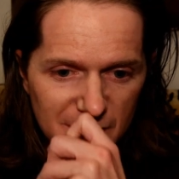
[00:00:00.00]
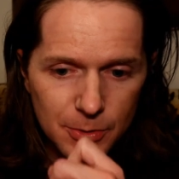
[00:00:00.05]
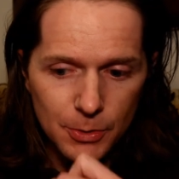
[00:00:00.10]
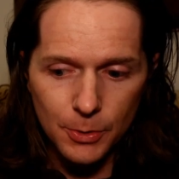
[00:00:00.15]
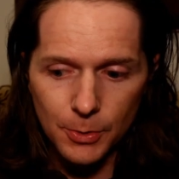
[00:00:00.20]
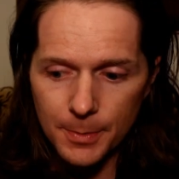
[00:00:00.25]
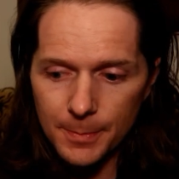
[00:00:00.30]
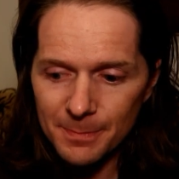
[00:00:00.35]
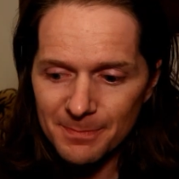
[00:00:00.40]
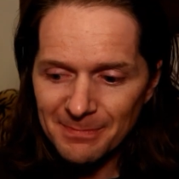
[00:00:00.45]

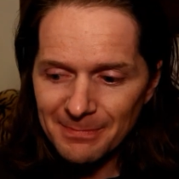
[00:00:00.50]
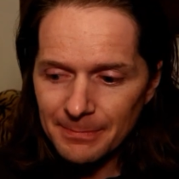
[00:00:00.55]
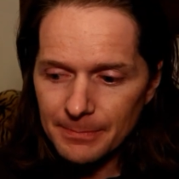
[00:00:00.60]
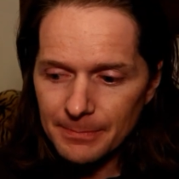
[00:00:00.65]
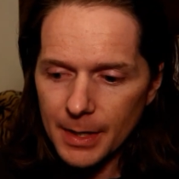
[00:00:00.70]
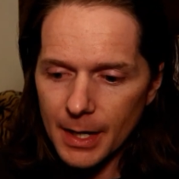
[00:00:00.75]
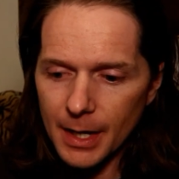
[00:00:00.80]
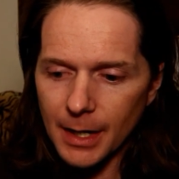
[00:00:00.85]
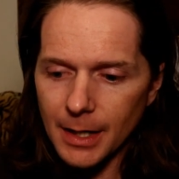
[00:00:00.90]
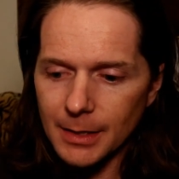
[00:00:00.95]
So
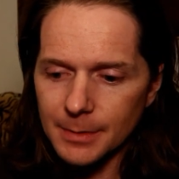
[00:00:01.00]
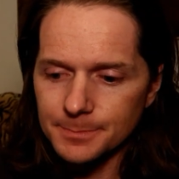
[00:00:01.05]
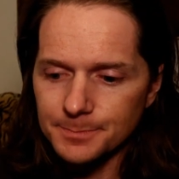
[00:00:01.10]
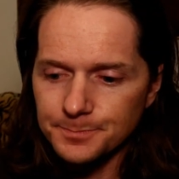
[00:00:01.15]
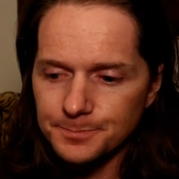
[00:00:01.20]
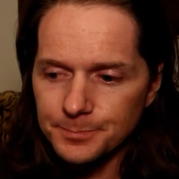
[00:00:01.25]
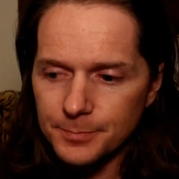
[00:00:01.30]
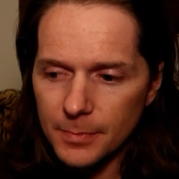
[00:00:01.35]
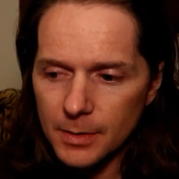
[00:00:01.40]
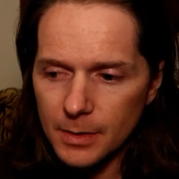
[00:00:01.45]

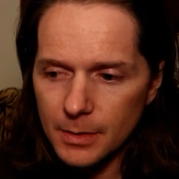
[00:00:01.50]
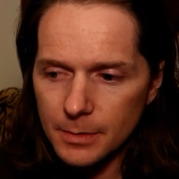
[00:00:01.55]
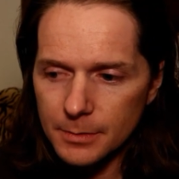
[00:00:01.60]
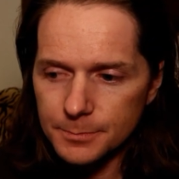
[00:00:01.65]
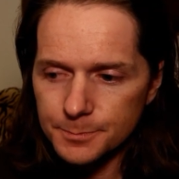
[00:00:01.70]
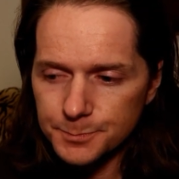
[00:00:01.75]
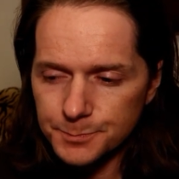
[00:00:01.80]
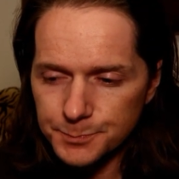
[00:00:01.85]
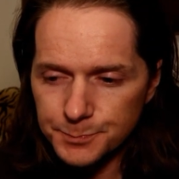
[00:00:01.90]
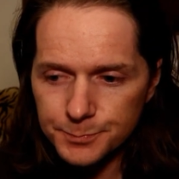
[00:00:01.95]

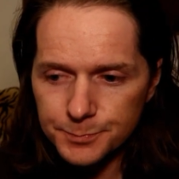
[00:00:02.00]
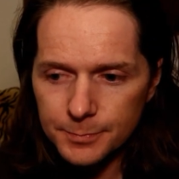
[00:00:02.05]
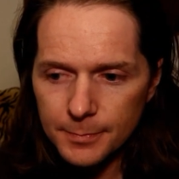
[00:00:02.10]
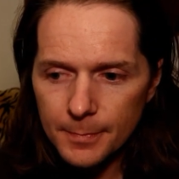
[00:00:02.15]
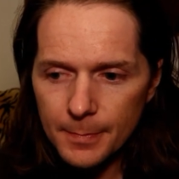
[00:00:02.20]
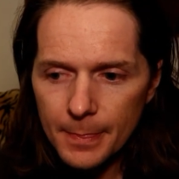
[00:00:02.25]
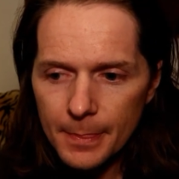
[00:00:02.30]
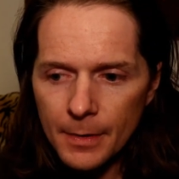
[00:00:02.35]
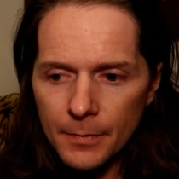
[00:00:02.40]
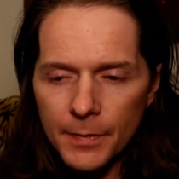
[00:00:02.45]

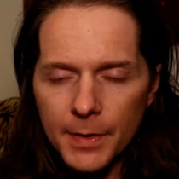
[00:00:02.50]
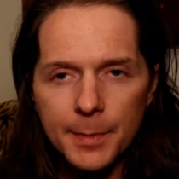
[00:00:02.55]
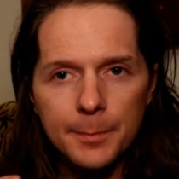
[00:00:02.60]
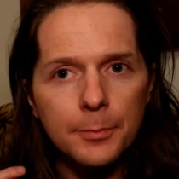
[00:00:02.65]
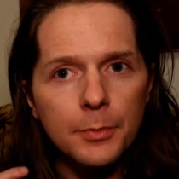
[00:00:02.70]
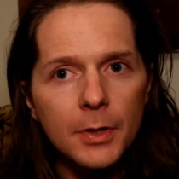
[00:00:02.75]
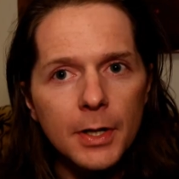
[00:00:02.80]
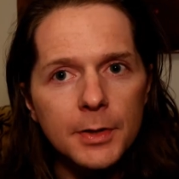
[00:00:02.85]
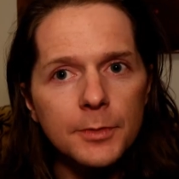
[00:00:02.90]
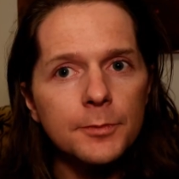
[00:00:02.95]
like
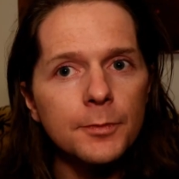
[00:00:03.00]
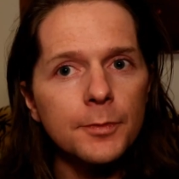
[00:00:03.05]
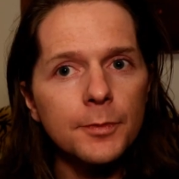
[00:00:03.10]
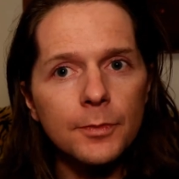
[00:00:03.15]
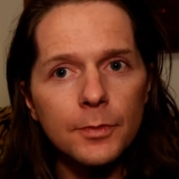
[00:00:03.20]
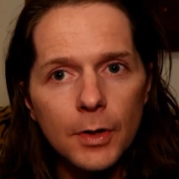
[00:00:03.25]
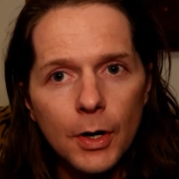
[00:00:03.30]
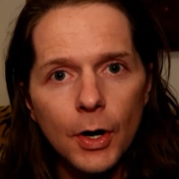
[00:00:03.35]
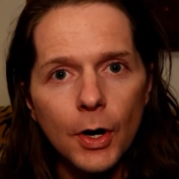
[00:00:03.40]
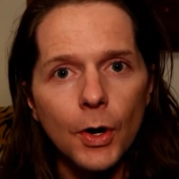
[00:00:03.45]
blood
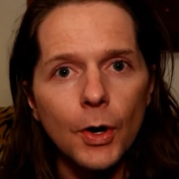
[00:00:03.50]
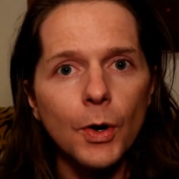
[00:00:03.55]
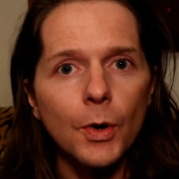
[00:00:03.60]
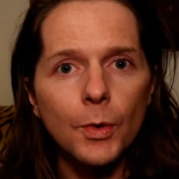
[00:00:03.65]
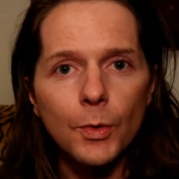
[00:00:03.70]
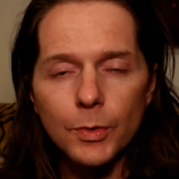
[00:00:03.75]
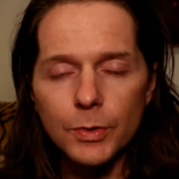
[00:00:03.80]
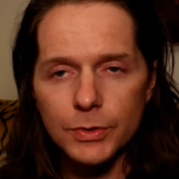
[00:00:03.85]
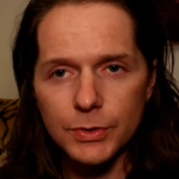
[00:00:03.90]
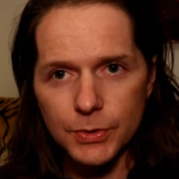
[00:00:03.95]

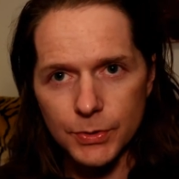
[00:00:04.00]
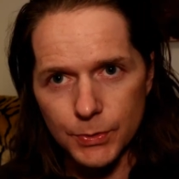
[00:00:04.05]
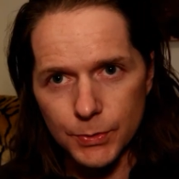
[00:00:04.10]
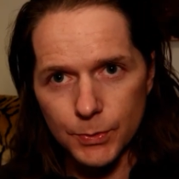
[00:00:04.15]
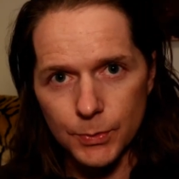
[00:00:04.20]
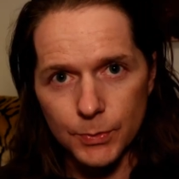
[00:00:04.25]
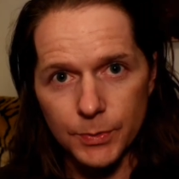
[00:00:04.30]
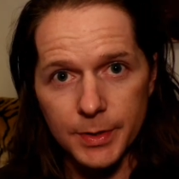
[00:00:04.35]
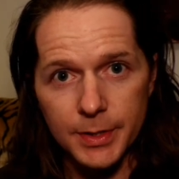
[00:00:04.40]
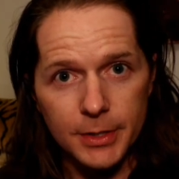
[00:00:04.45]
flow
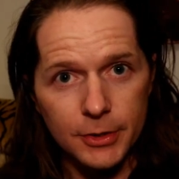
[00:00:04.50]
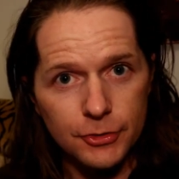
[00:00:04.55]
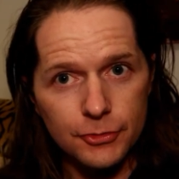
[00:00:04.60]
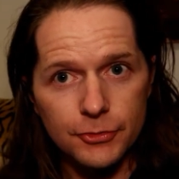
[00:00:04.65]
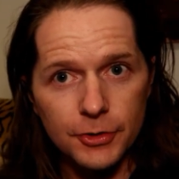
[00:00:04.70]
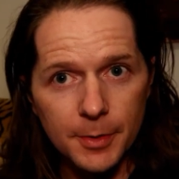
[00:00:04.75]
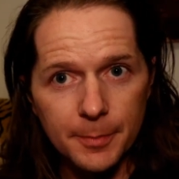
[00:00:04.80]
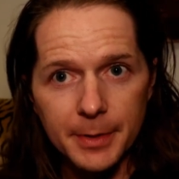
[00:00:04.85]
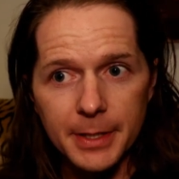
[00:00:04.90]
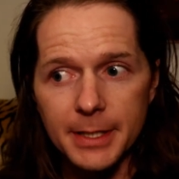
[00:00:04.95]
to the
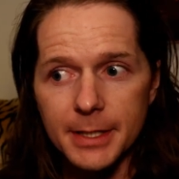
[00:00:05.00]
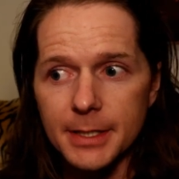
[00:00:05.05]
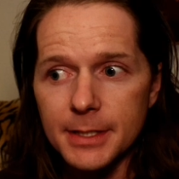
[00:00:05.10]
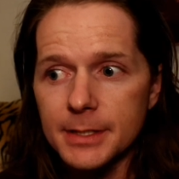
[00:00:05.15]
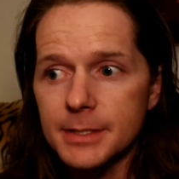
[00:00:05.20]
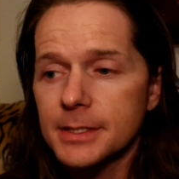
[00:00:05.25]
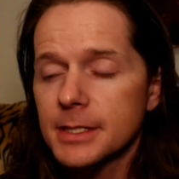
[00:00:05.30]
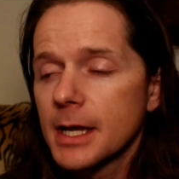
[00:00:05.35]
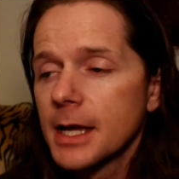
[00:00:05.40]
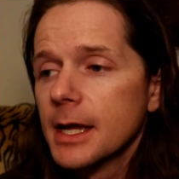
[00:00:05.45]

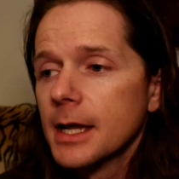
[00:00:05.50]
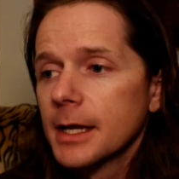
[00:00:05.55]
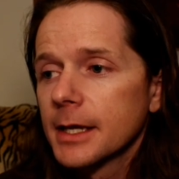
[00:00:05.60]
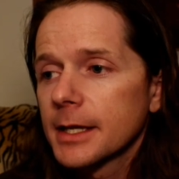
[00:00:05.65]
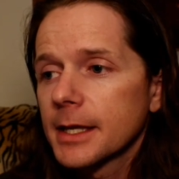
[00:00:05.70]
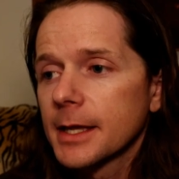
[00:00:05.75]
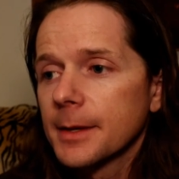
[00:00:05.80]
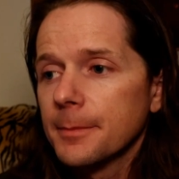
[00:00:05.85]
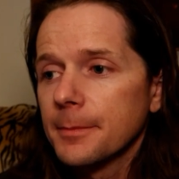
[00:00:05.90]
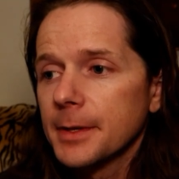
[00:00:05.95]
extremities
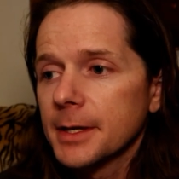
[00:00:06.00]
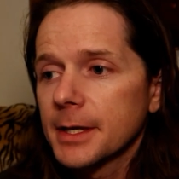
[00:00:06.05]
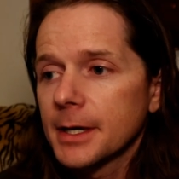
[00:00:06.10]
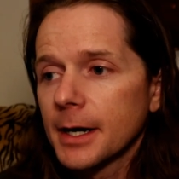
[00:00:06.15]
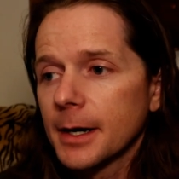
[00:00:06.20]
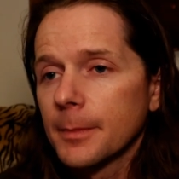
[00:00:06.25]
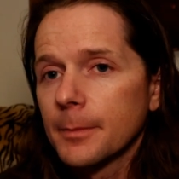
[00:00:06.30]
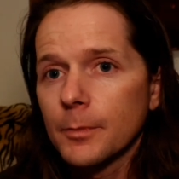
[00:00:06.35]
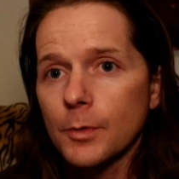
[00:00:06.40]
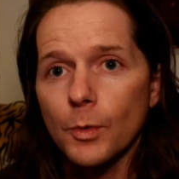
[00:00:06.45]
can
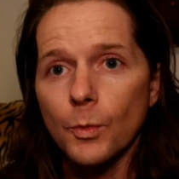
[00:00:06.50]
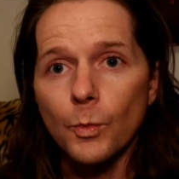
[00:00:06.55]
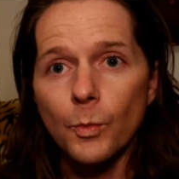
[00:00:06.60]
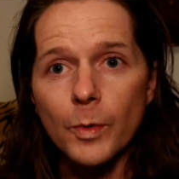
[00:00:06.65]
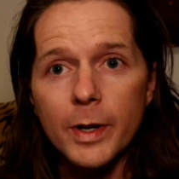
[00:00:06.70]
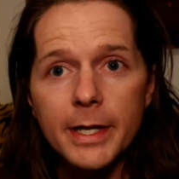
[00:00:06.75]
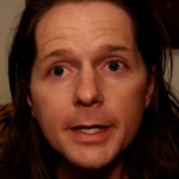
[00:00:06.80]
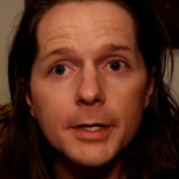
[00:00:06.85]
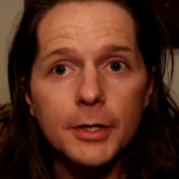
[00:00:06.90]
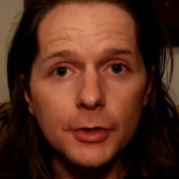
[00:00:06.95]
become
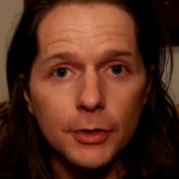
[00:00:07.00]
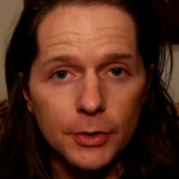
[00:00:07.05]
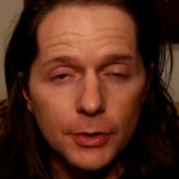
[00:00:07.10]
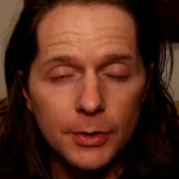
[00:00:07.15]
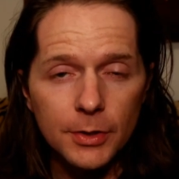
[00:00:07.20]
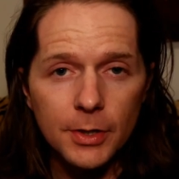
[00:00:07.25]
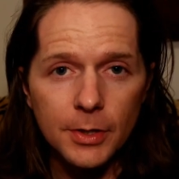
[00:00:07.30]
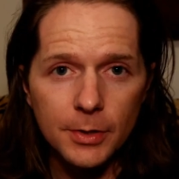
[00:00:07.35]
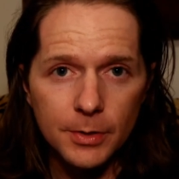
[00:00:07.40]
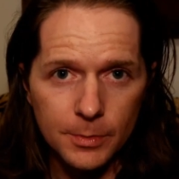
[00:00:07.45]

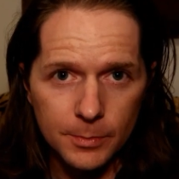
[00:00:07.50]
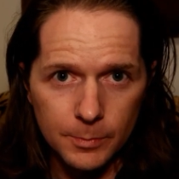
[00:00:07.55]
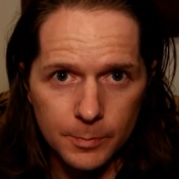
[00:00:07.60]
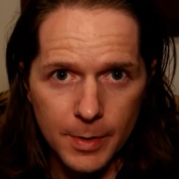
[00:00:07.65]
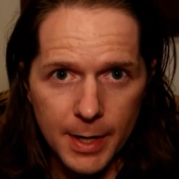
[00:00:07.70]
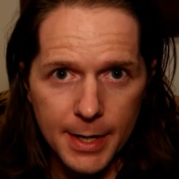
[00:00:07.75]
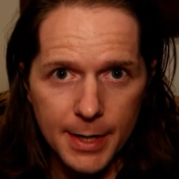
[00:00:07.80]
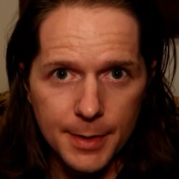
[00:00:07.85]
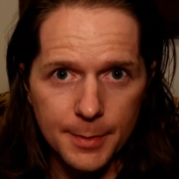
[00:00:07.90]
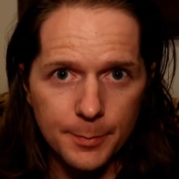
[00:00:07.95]
weaker,
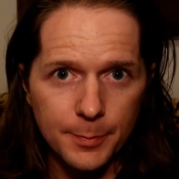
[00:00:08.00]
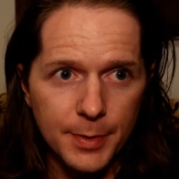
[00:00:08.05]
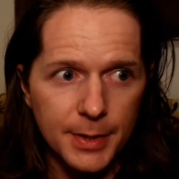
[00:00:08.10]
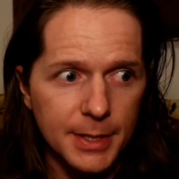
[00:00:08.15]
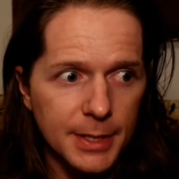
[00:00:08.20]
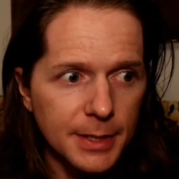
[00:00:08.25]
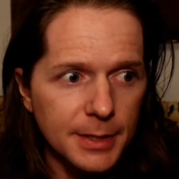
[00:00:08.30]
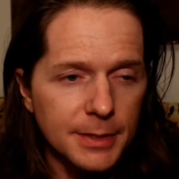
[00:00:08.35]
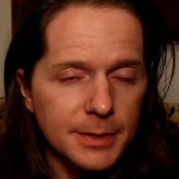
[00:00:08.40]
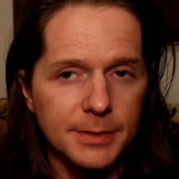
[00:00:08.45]
right,
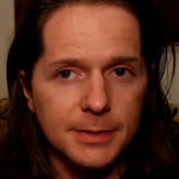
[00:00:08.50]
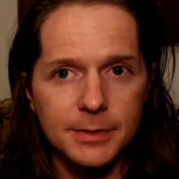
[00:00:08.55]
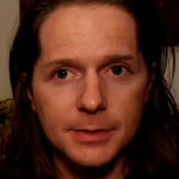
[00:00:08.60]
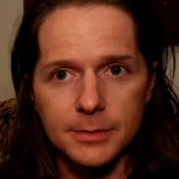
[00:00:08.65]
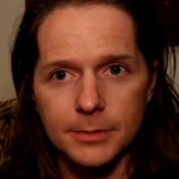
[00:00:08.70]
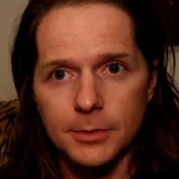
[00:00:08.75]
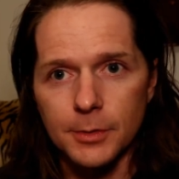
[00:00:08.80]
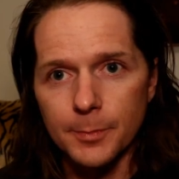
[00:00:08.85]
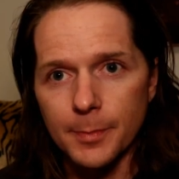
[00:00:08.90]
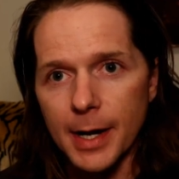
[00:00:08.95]
because
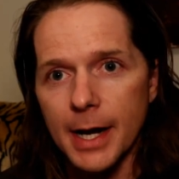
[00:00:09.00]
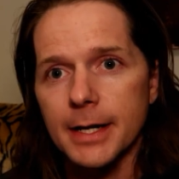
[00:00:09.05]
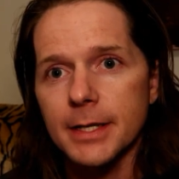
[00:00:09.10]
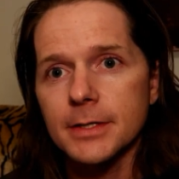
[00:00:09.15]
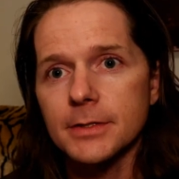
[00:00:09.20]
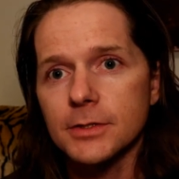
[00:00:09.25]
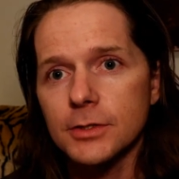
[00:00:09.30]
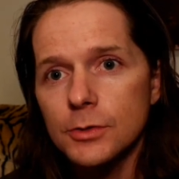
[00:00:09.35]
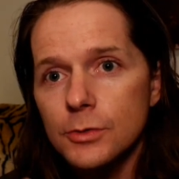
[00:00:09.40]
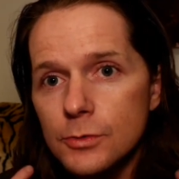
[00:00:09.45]
your
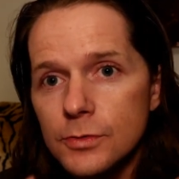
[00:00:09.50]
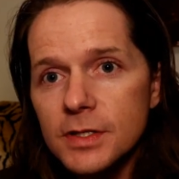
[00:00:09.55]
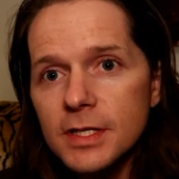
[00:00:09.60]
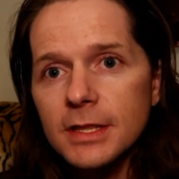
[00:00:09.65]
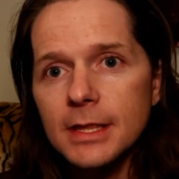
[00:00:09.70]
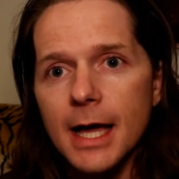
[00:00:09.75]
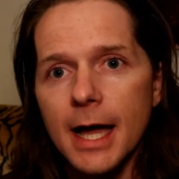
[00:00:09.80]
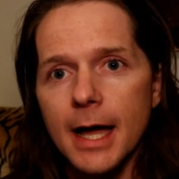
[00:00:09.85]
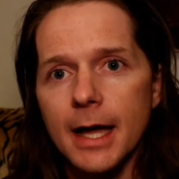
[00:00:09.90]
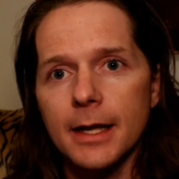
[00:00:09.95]
body's
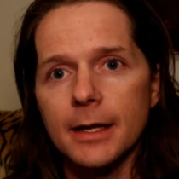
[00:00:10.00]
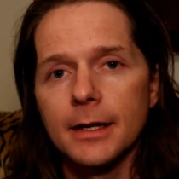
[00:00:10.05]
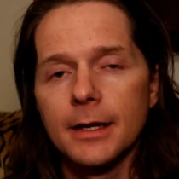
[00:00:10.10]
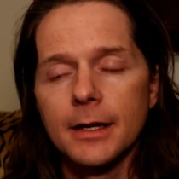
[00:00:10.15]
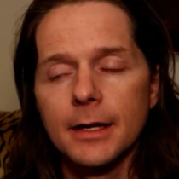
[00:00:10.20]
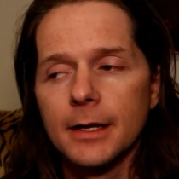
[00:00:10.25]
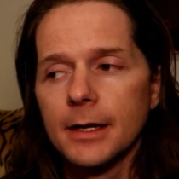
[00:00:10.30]
using that,